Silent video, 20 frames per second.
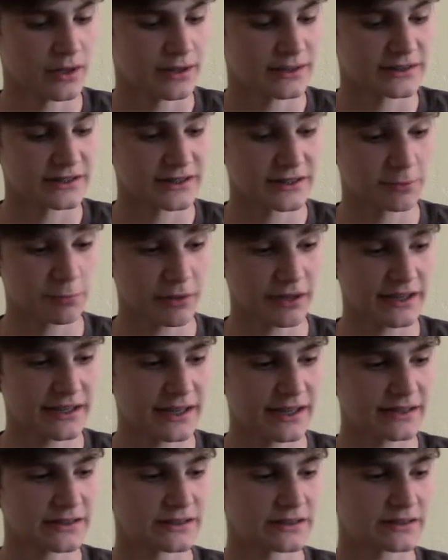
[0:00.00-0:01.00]
display
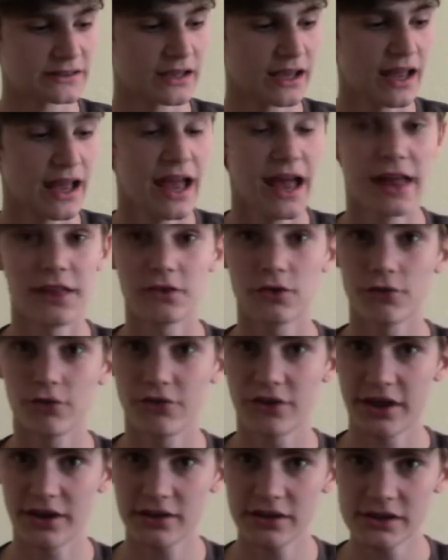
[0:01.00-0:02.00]
cases, and they're
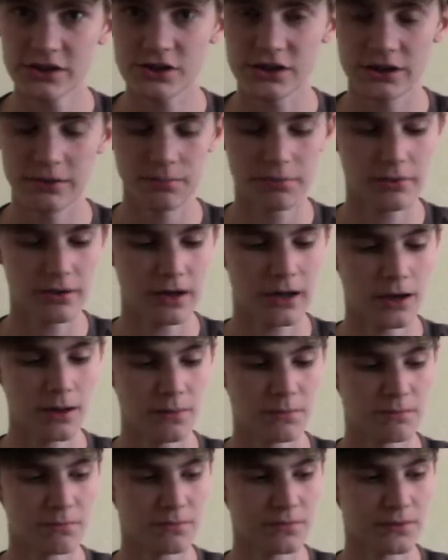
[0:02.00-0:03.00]
fairly cheap.
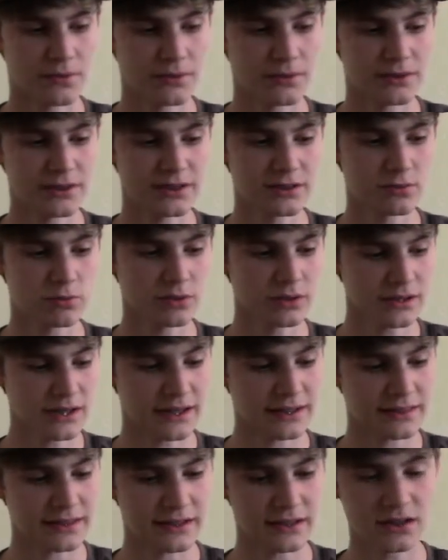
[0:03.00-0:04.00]
This one
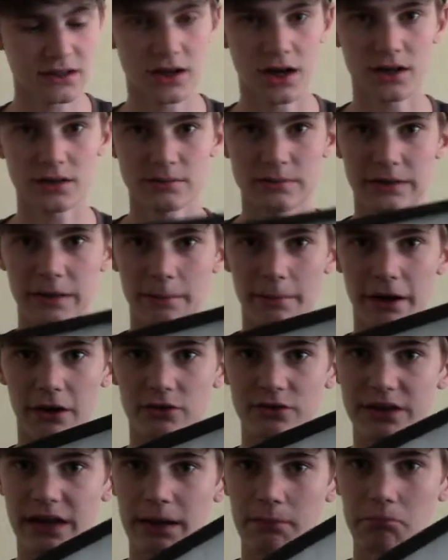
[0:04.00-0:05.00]
I think cost me
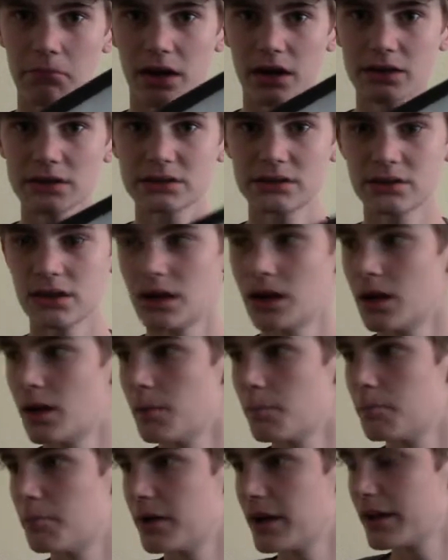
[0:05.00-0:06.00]
about 10 bucks,
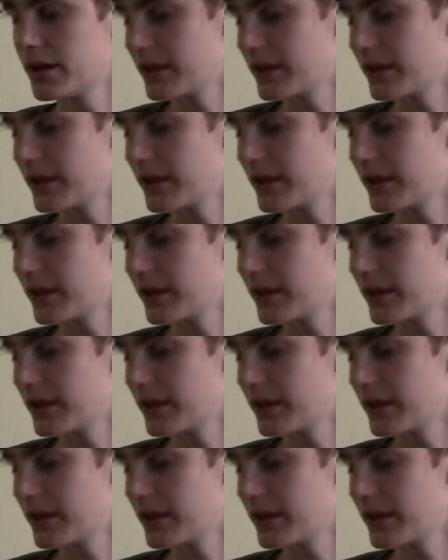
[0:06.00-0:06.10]
but